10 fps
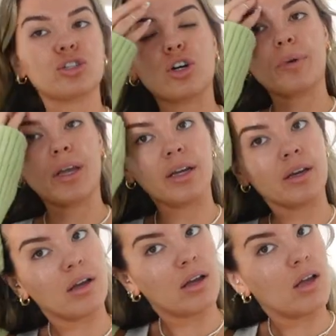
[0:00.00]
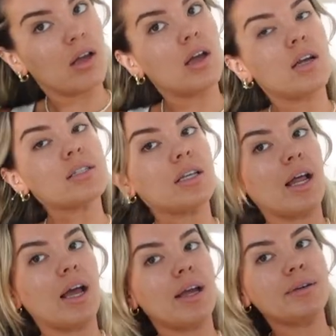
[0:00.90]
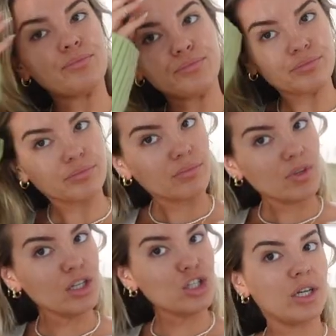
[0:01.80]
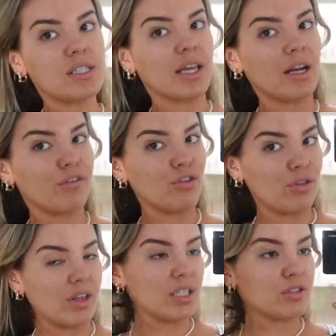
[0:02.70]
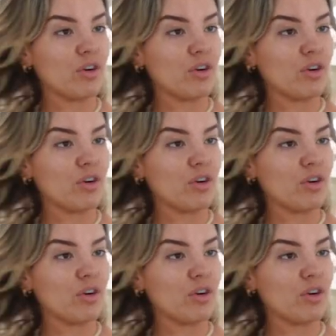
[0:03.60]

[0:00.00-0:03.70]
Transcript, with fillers: shopping today. She needs to get a few things